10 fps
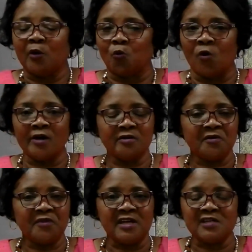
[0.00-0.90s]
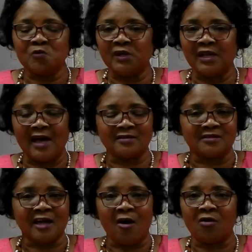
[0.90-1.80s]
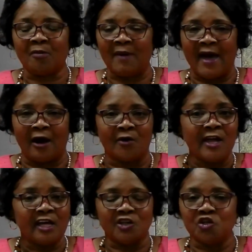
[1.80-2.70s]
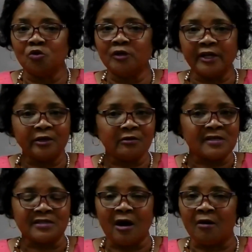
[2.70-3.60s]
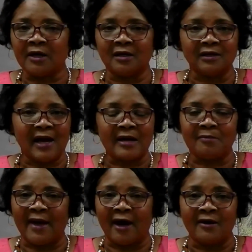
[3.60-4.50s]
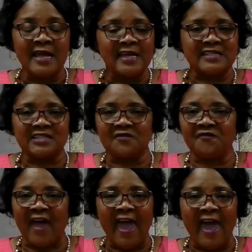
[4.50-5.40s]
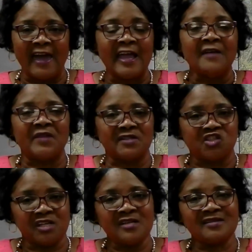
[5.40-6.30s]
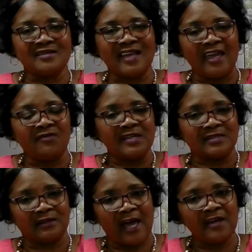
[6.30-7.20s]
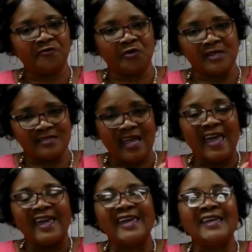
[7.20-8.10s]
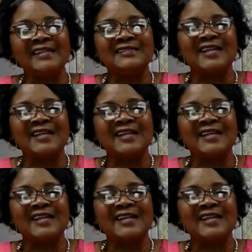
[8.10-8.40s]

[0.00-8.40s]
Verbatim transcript: And one of the things we like to talk about, and you will hear us talking a lot about, is the fact that Jesus gave His life for us. He